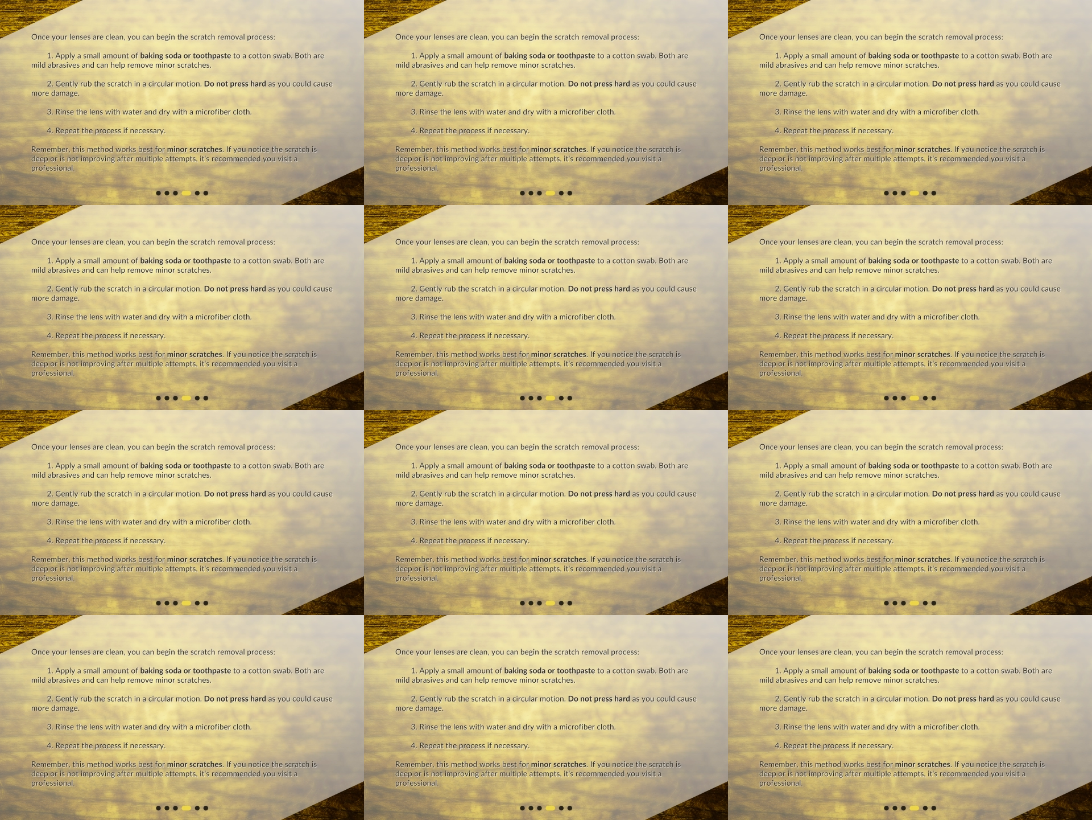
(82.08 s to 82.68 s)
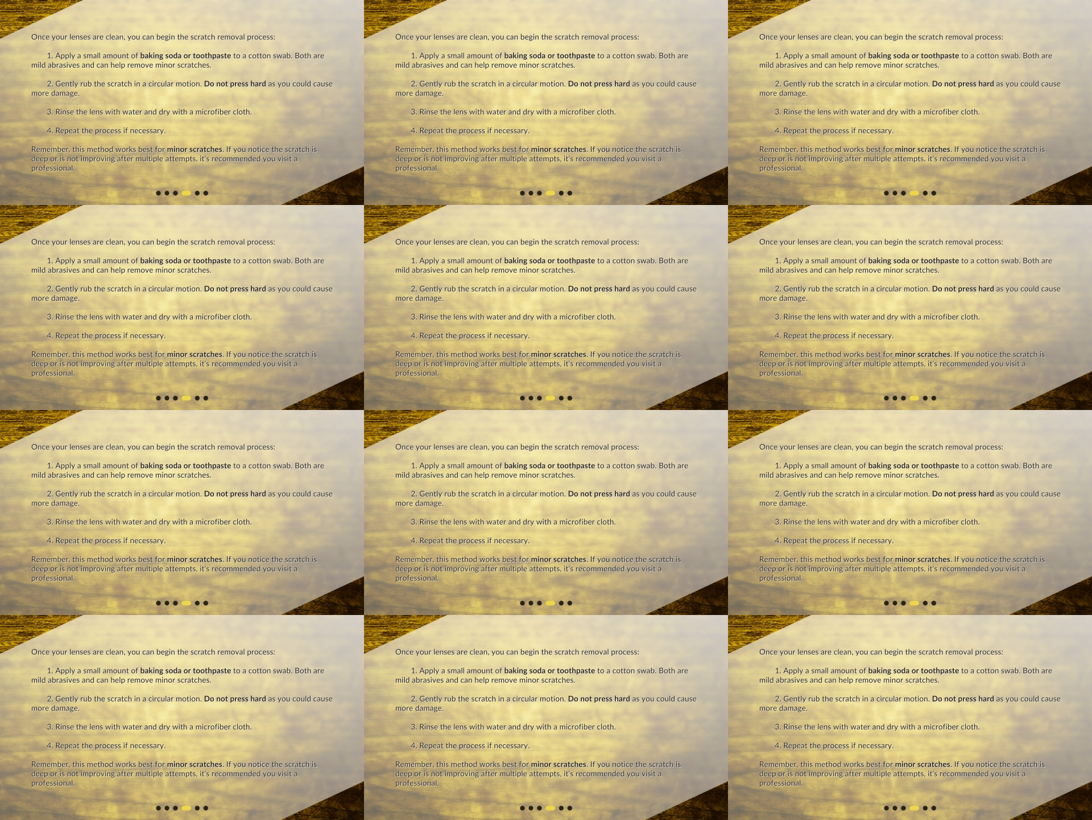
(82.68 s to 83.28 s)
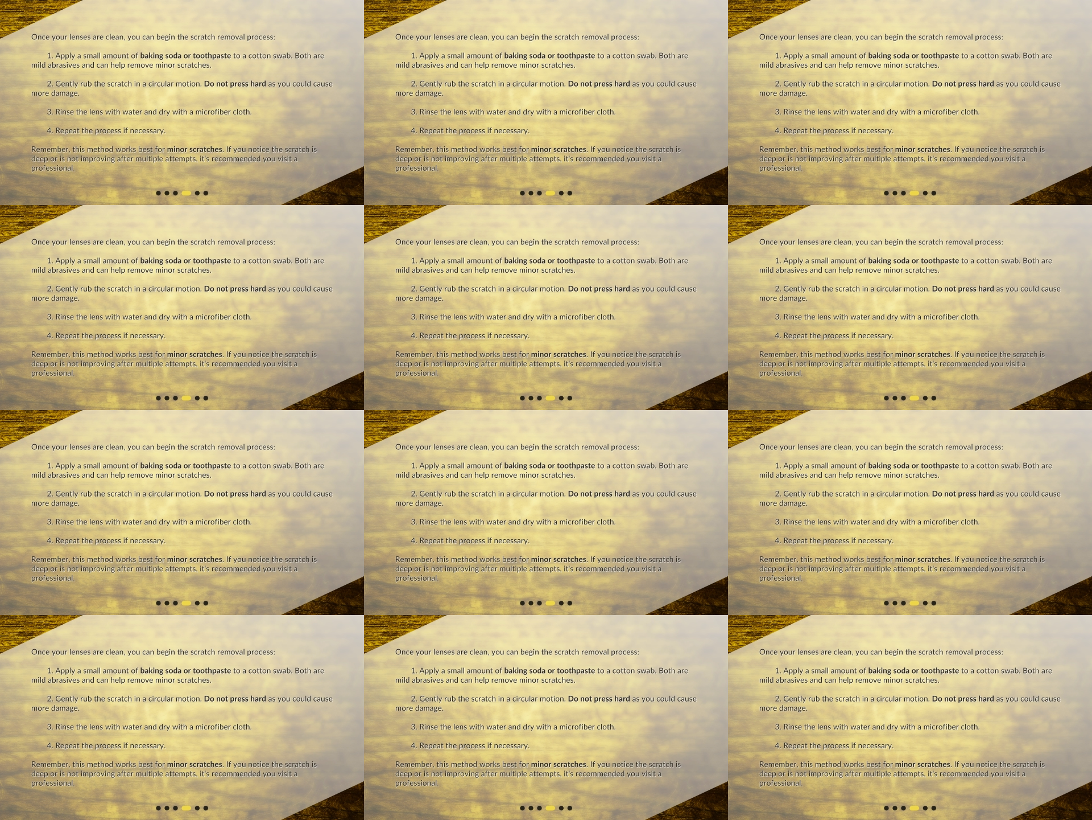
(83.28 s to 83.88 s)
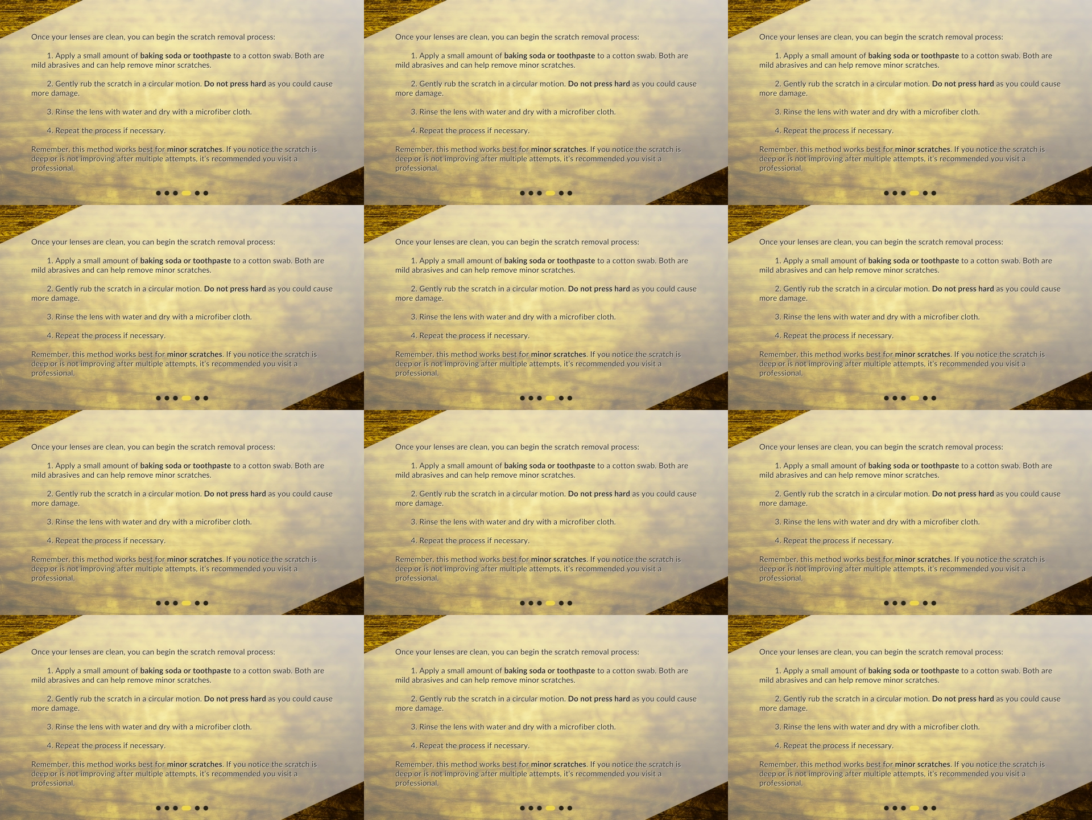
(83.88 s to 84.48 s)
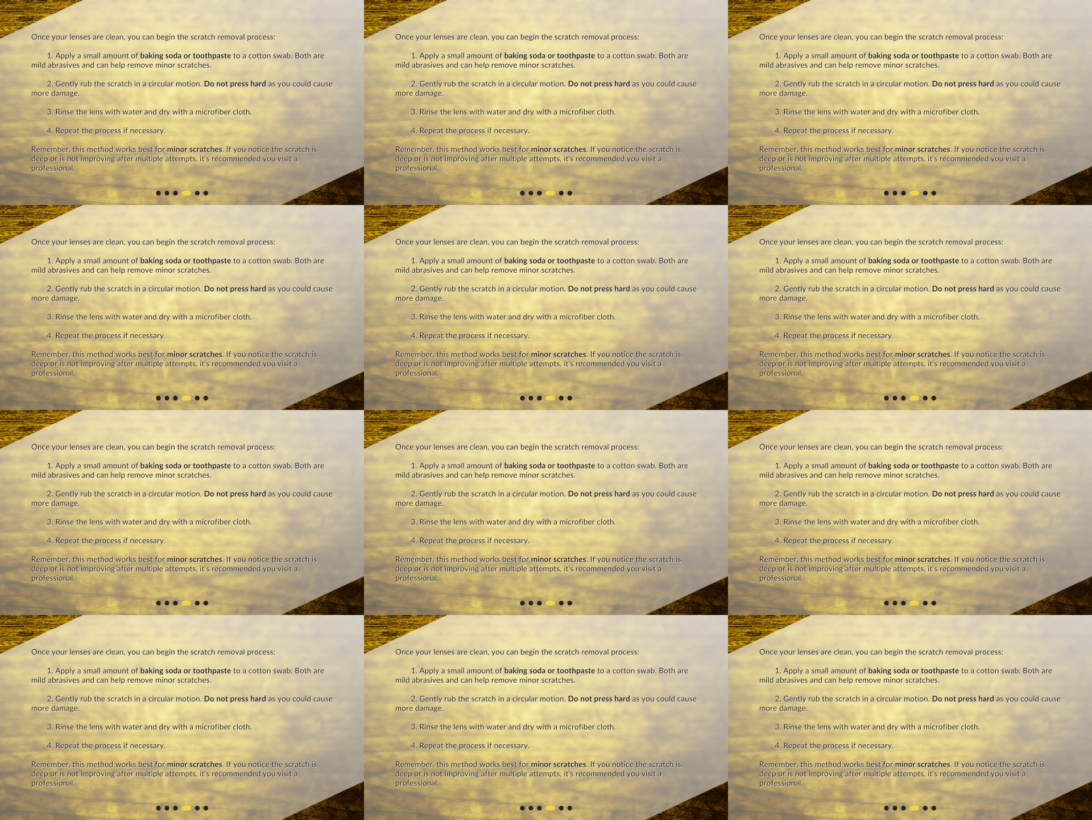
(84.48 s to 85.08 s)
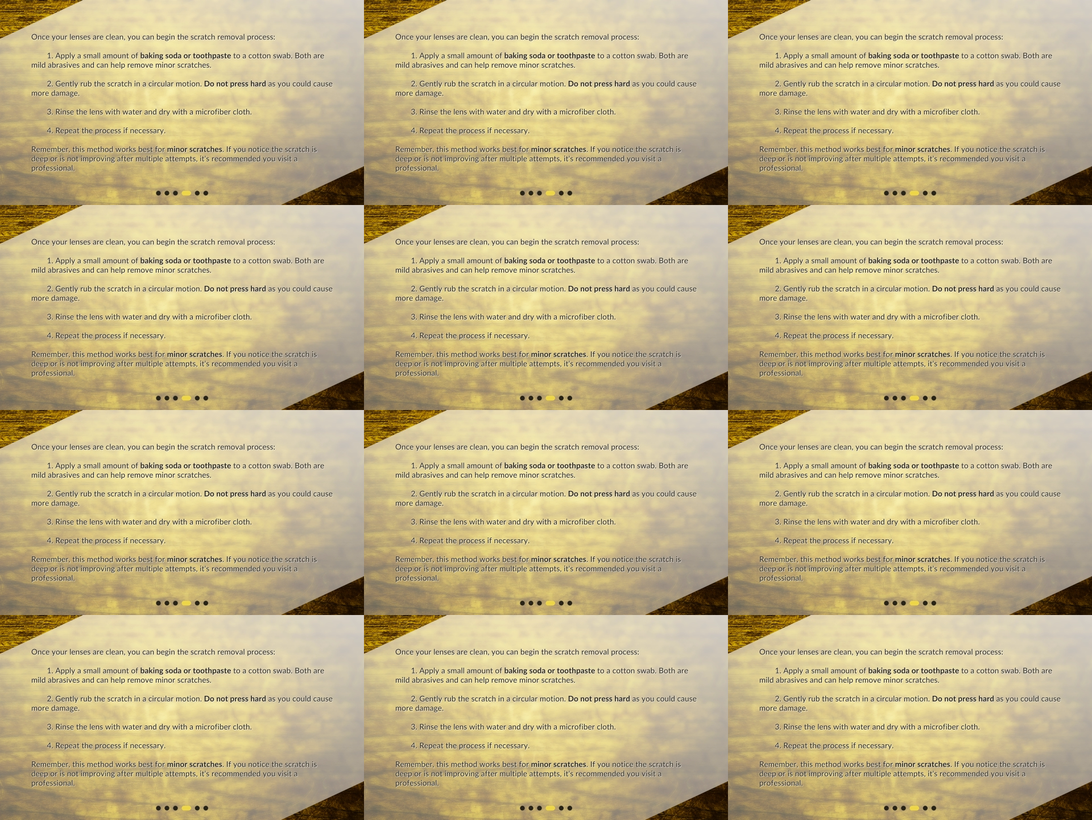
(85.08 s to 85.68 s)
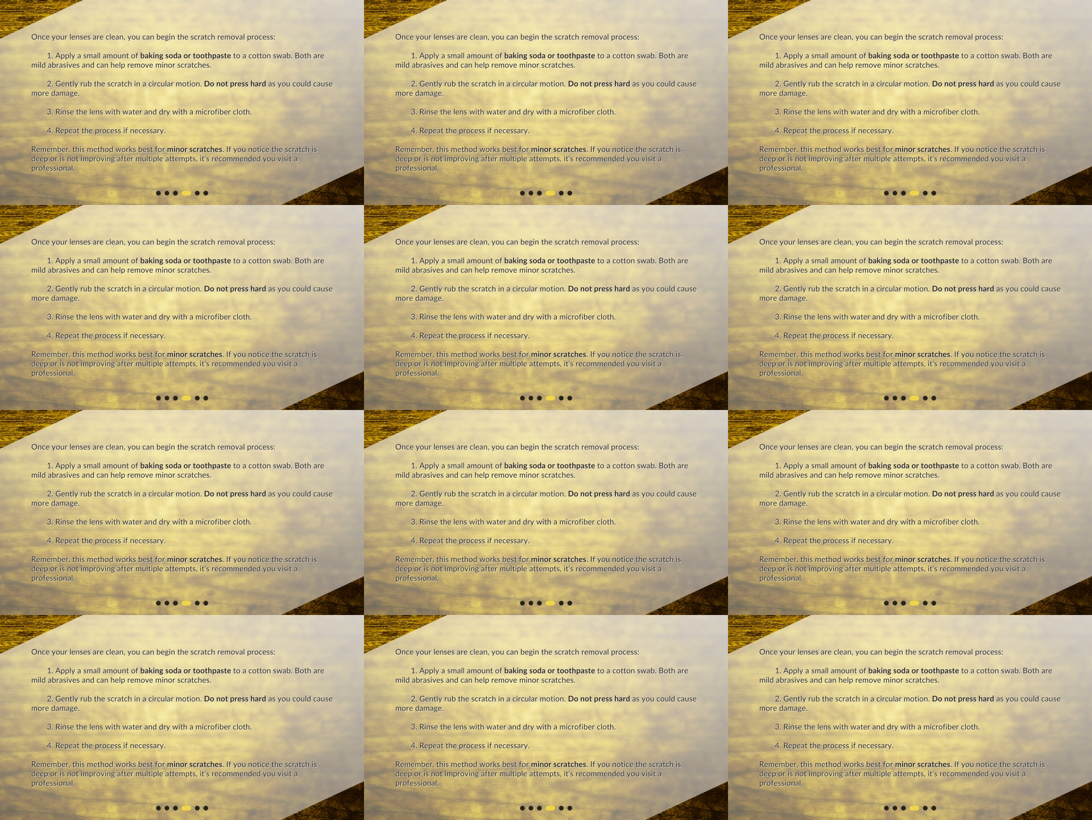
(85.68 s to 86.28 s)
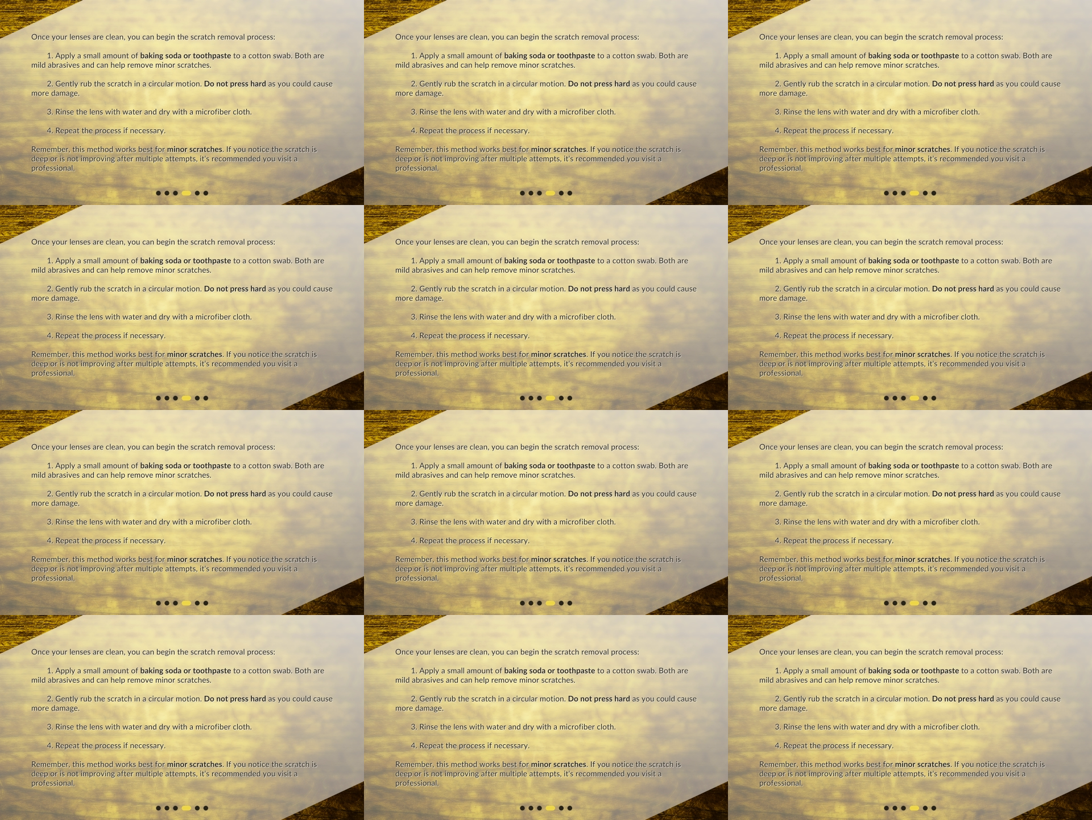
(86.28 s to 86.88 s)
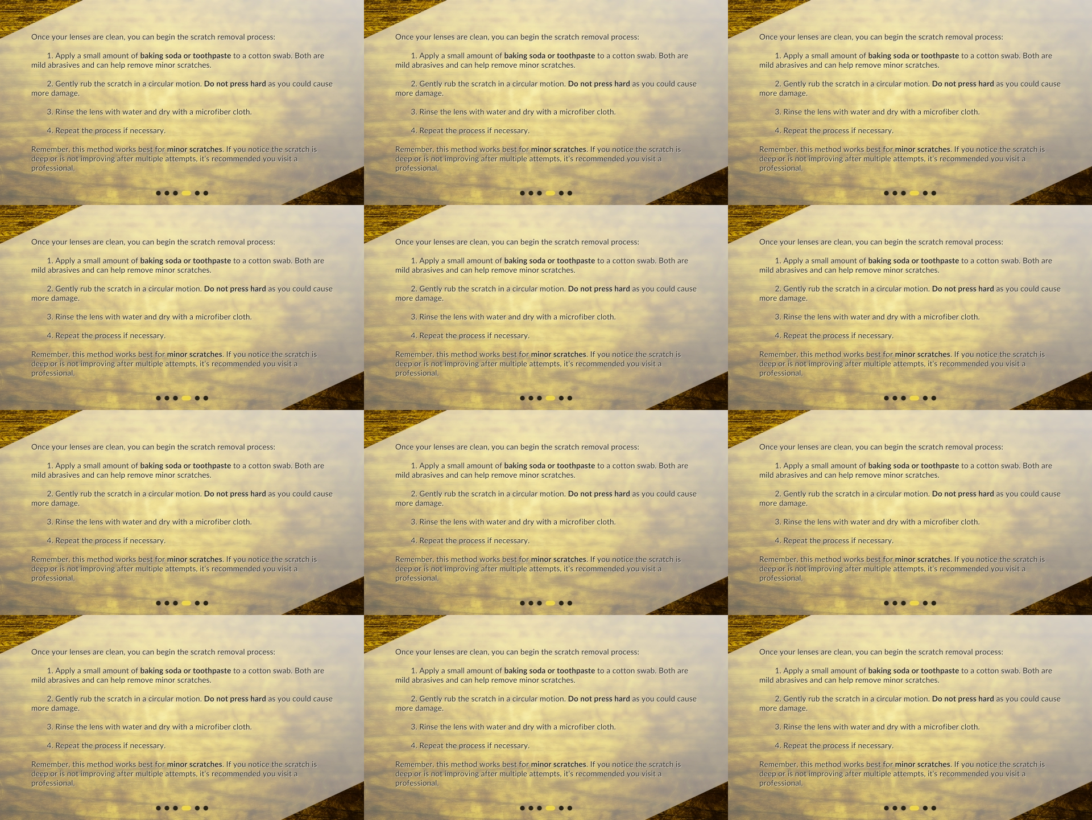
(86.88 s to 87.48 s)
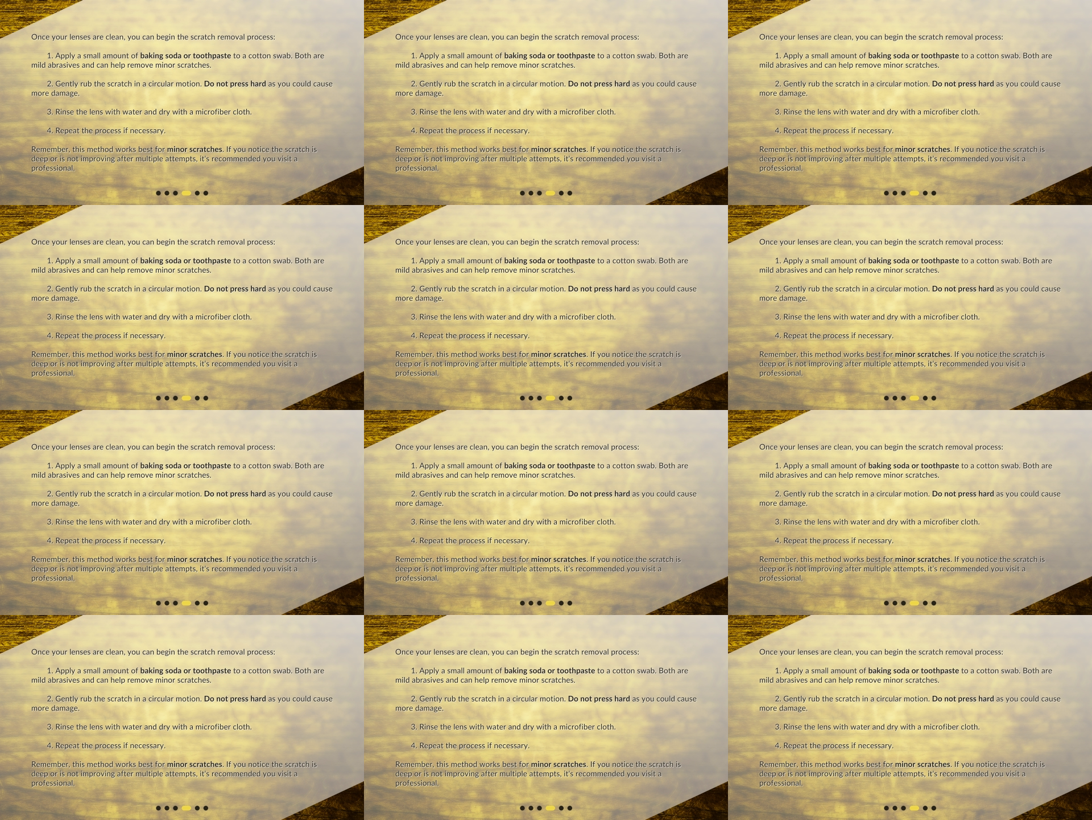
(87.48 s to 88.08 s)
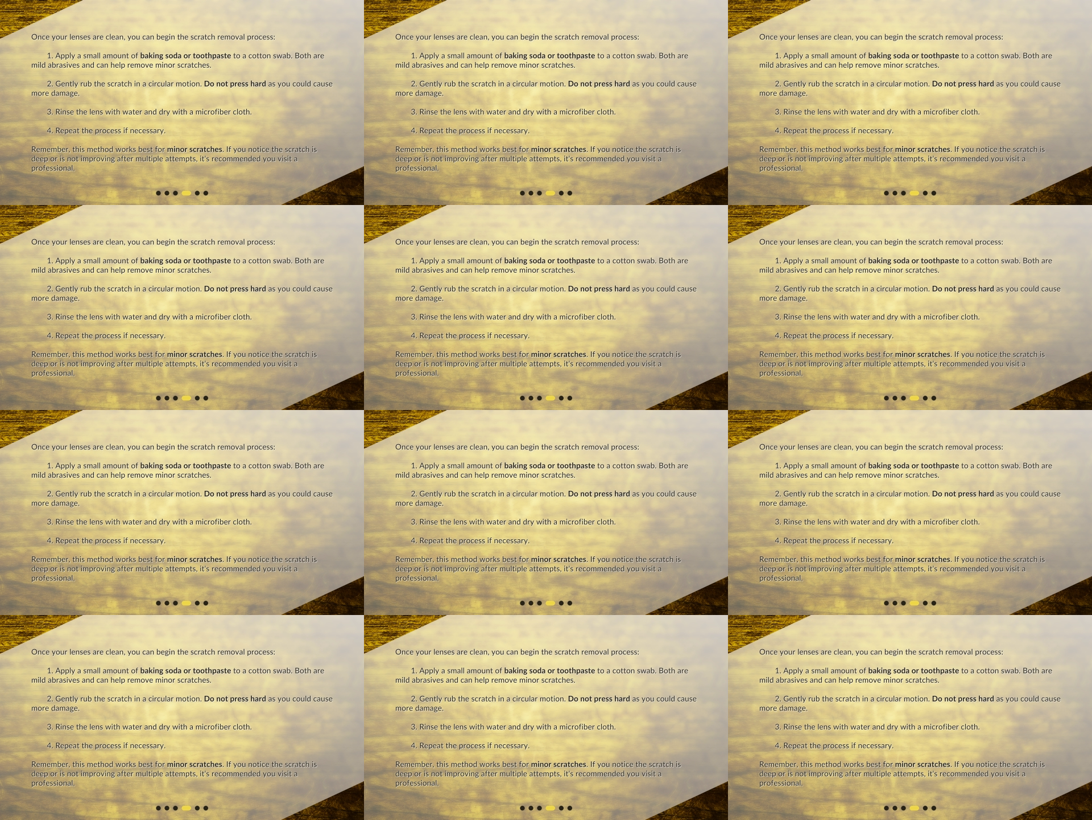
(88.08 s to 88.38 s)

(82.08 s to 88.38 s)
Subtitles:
[unreadable: no face in view]